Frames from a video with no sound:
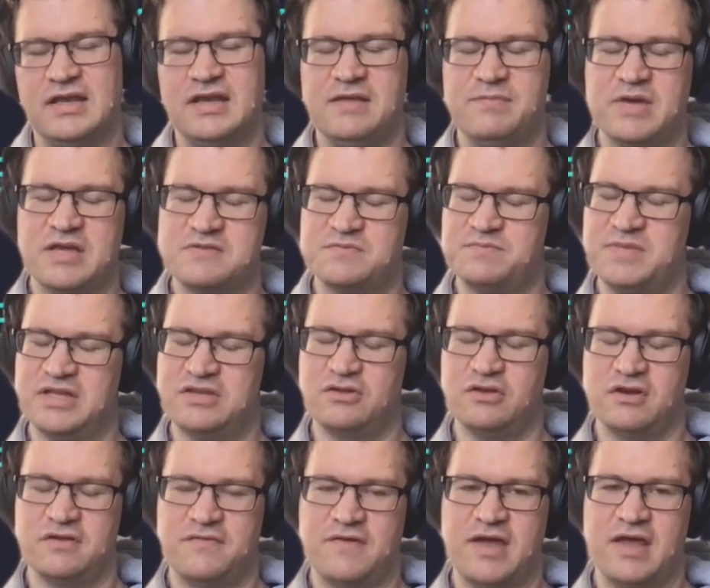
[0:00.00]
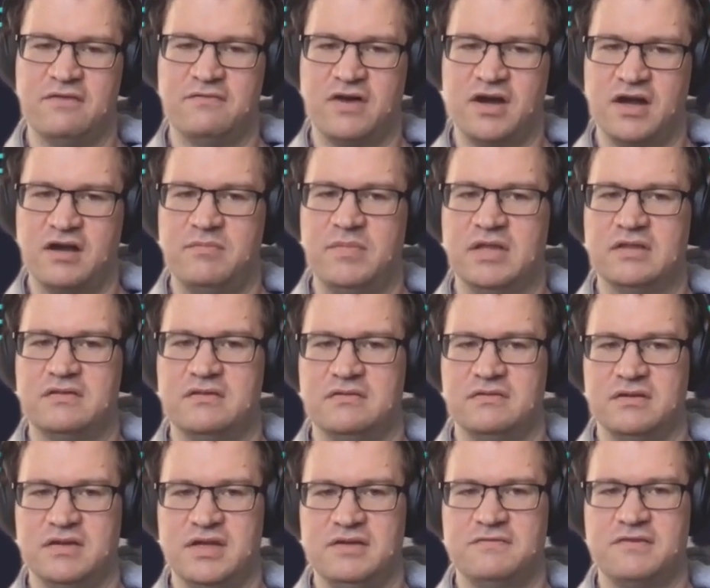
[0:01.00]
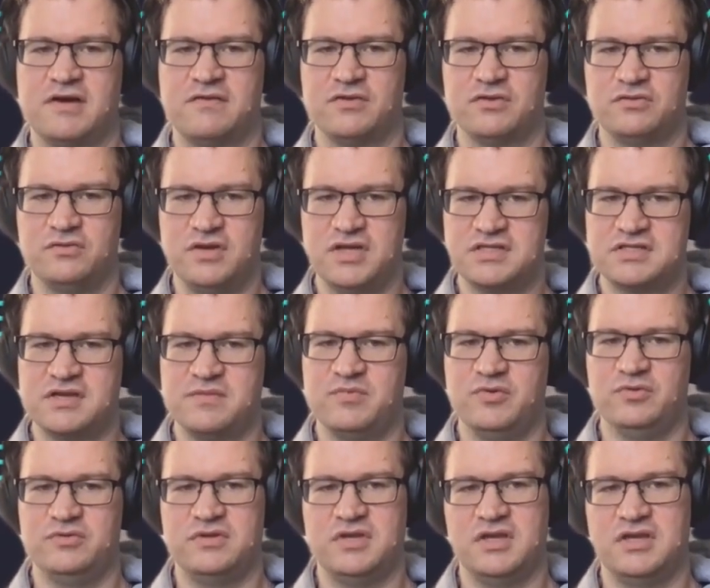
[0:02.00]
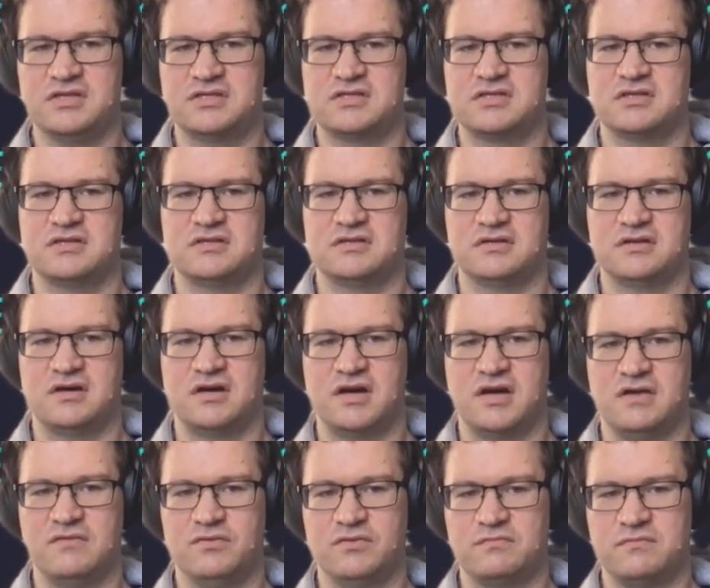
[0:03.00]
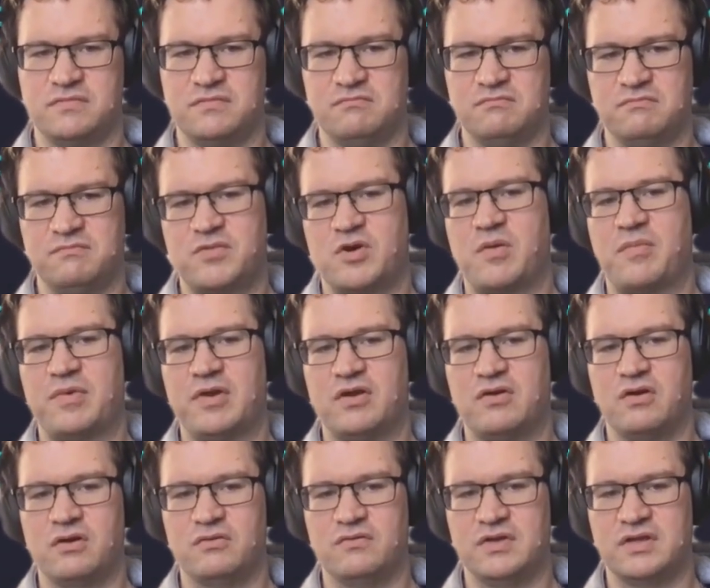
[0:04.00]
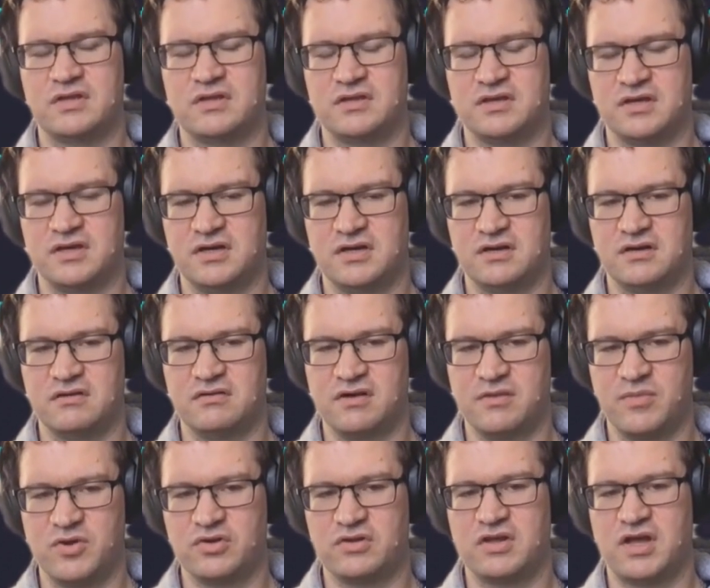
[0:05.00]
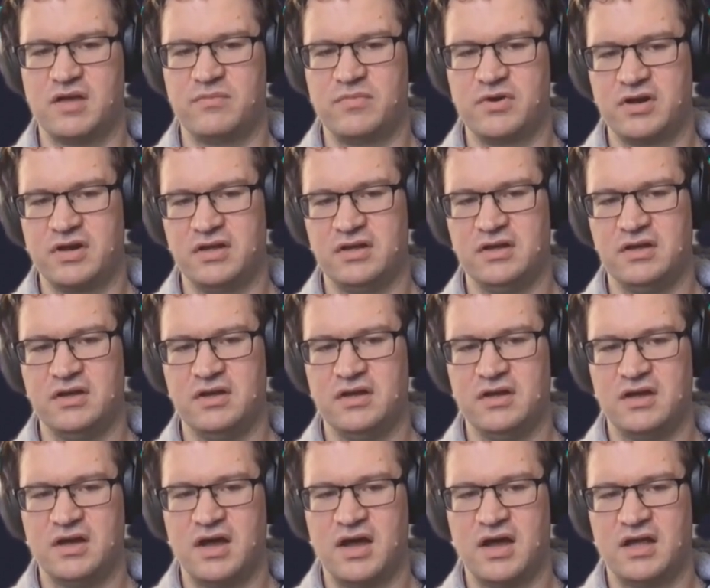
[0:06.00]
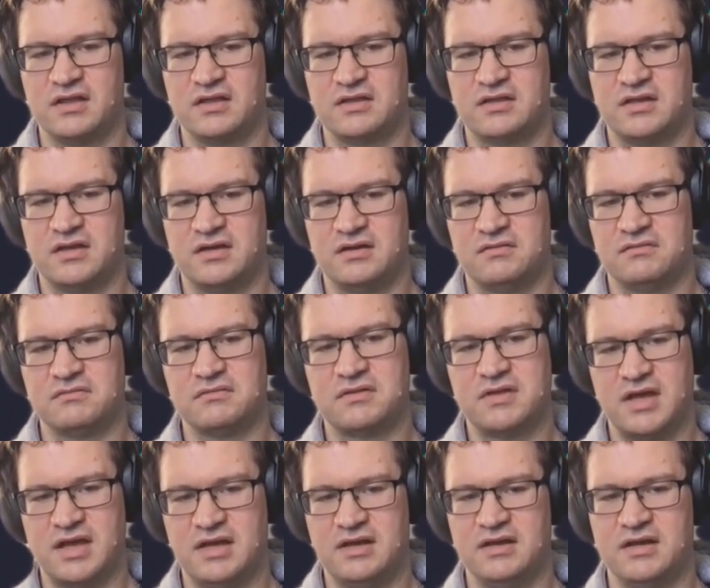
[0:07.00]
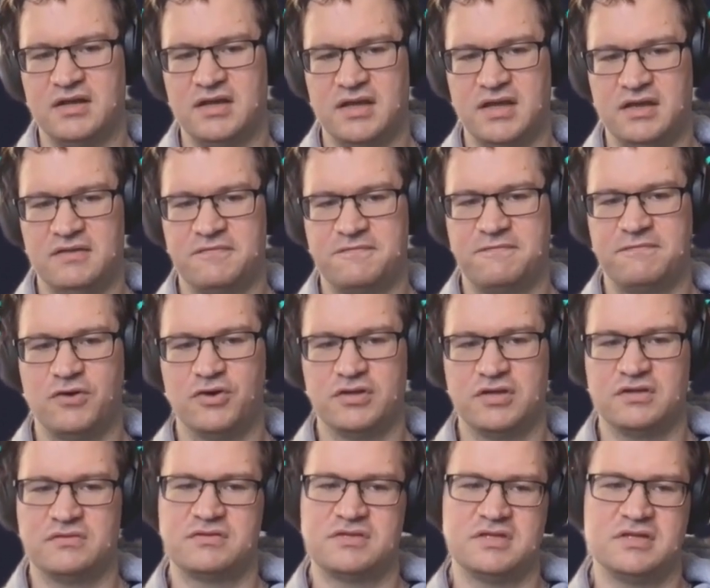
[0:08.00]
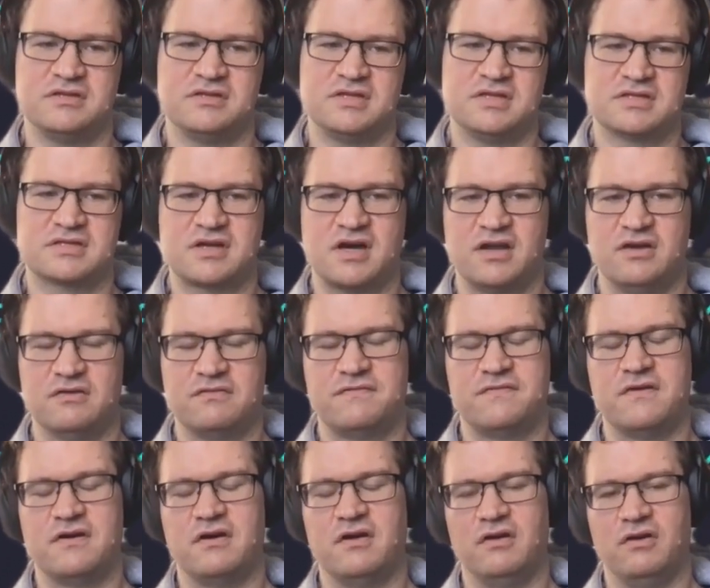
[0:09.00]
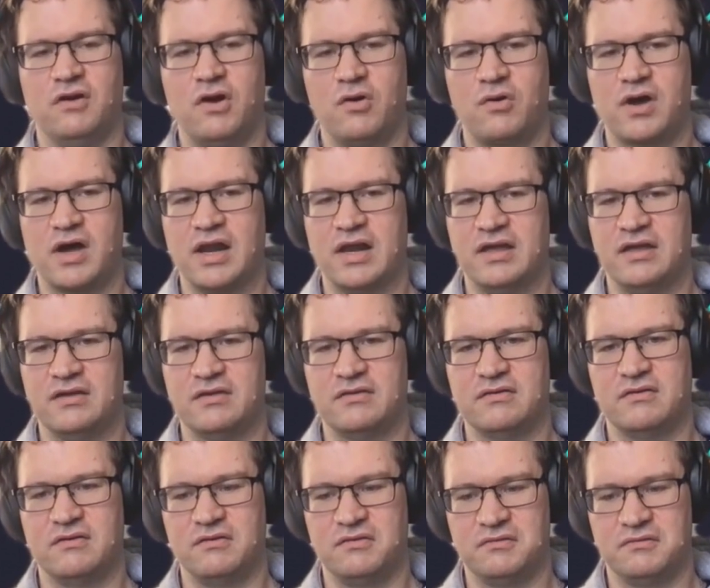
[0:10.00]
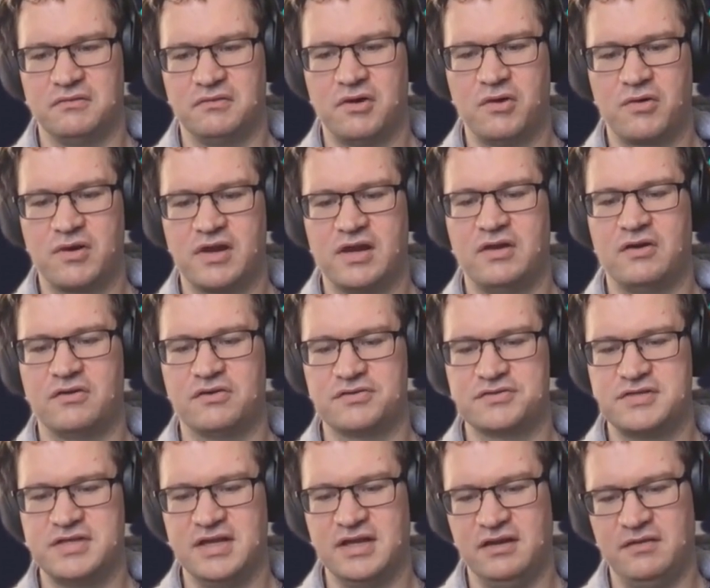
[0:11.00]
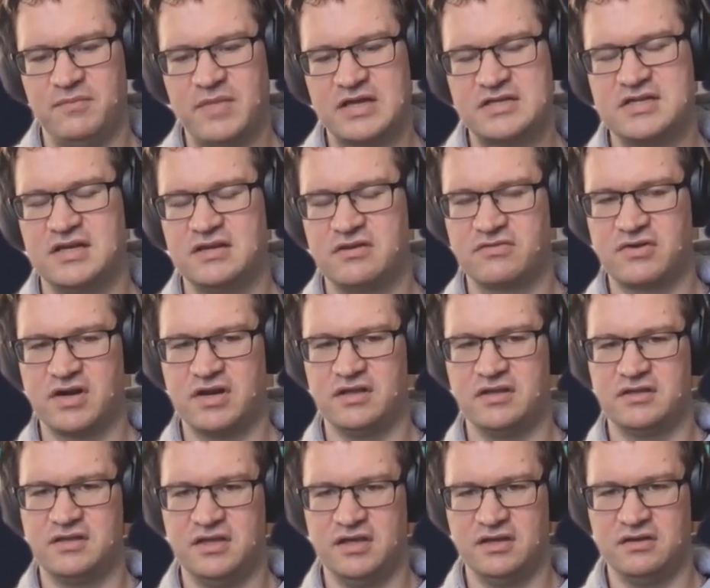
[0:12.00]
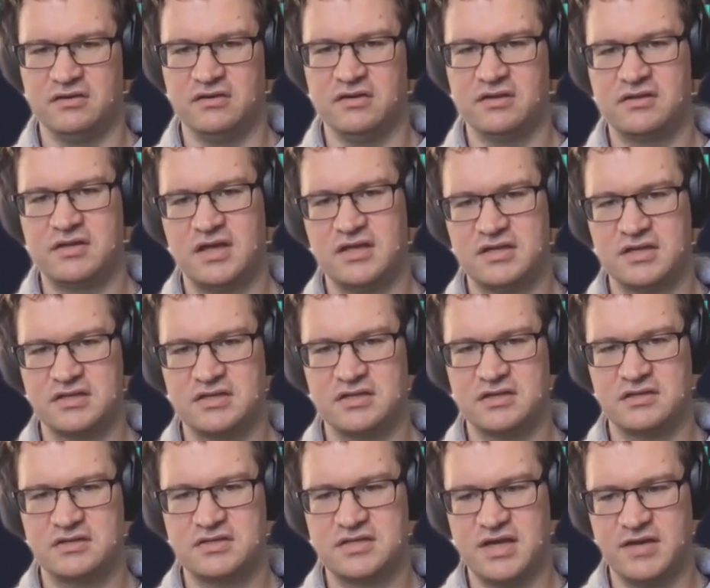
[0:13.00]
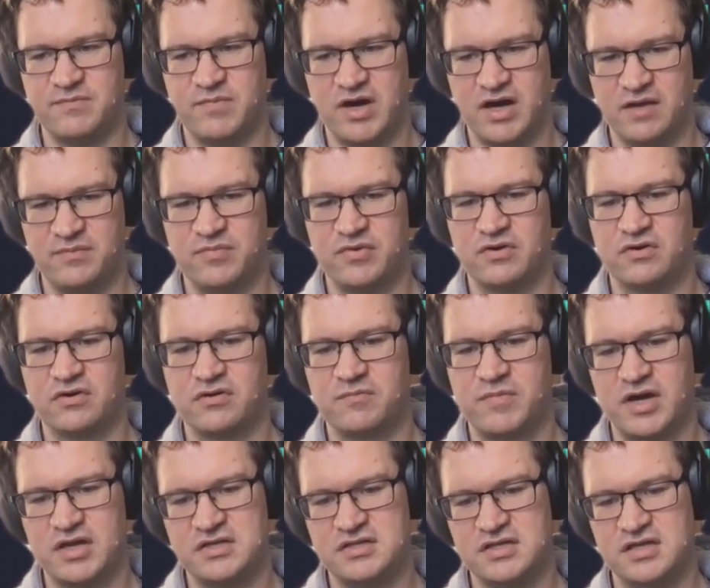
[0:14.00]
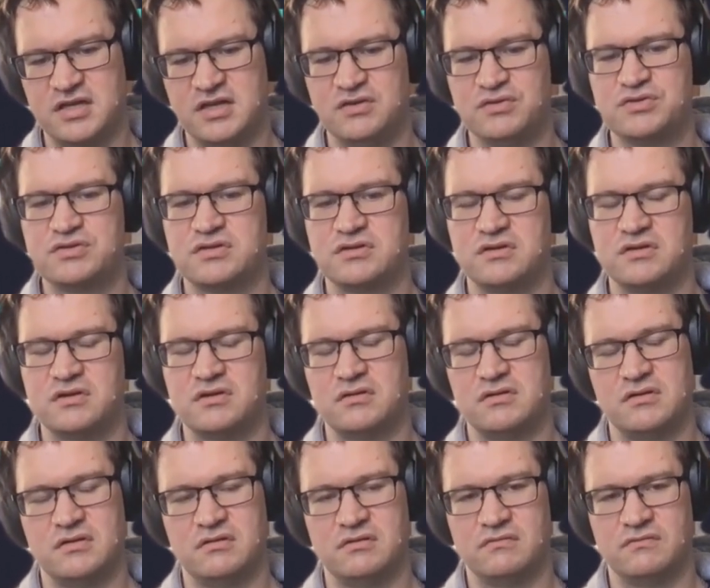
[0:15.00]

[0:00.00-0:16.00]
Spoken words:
it depends a bit on the environment. If I want to distribute things, I would probably go with the remote library, and then if wanting this kind of locally or single machine running thing, then the JPype or PyGenius